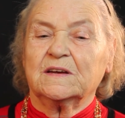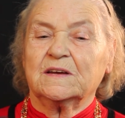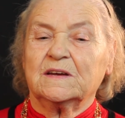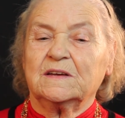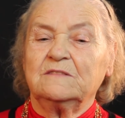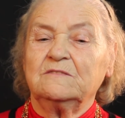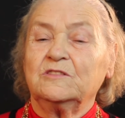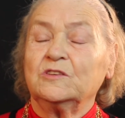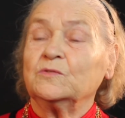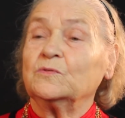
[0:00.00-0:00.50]

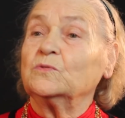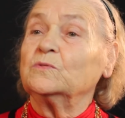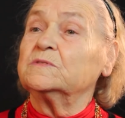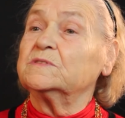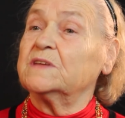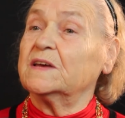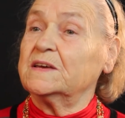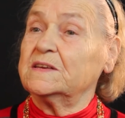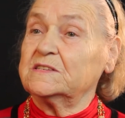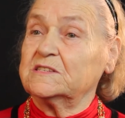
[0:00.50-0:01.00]
in the Old
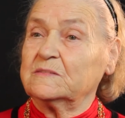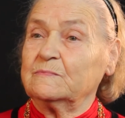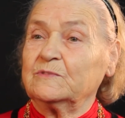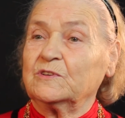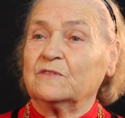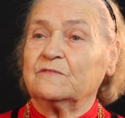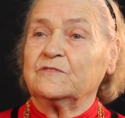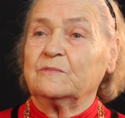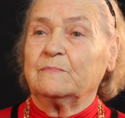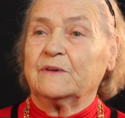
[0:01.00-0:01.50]
Testament
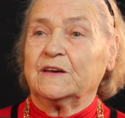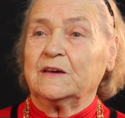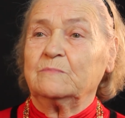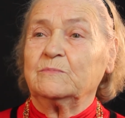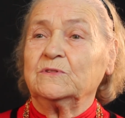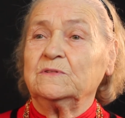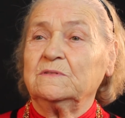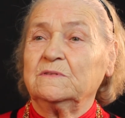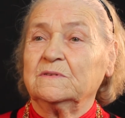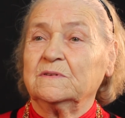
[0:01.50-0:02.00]
of the
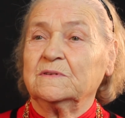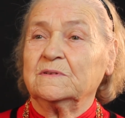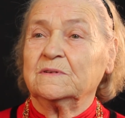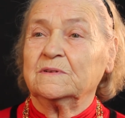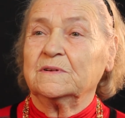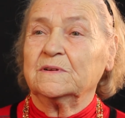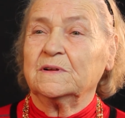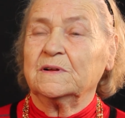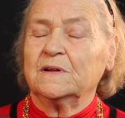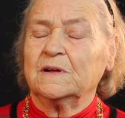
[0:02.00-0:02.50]
Bible
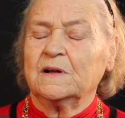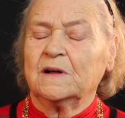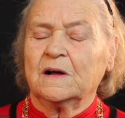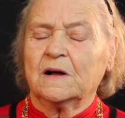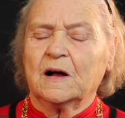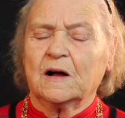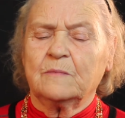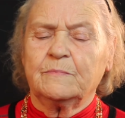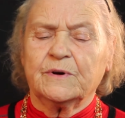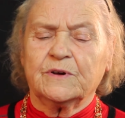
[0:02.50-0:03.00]

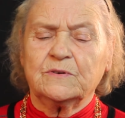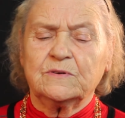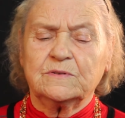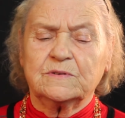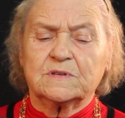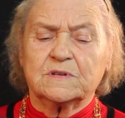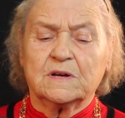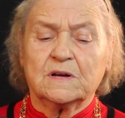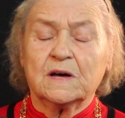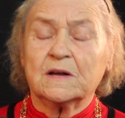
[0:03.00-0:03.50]

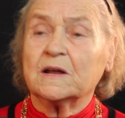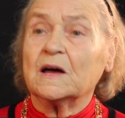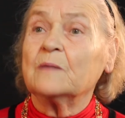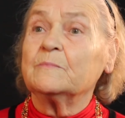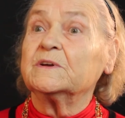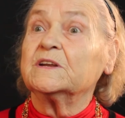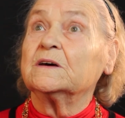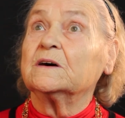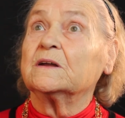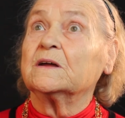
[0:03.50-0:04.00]
about haram
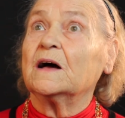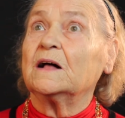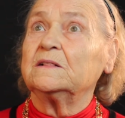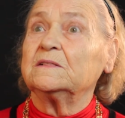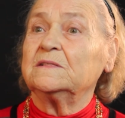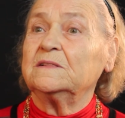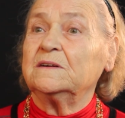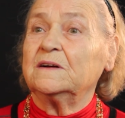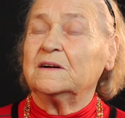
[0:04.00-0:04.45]
and halal,